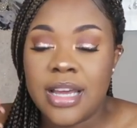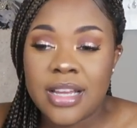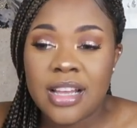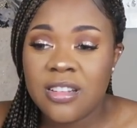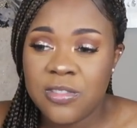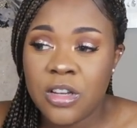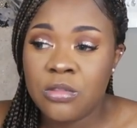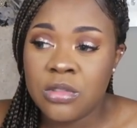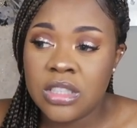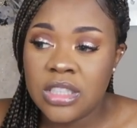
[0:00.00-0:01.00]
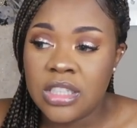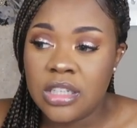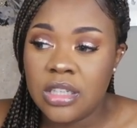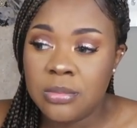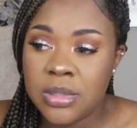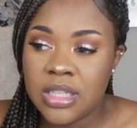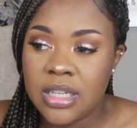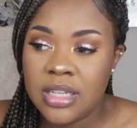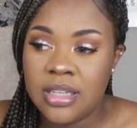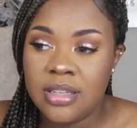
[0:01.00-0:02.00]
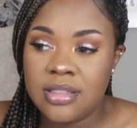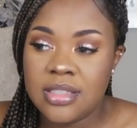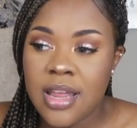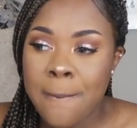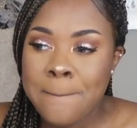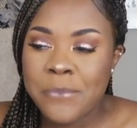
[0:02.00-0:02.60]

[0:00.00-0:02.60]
That kind of felt really good, because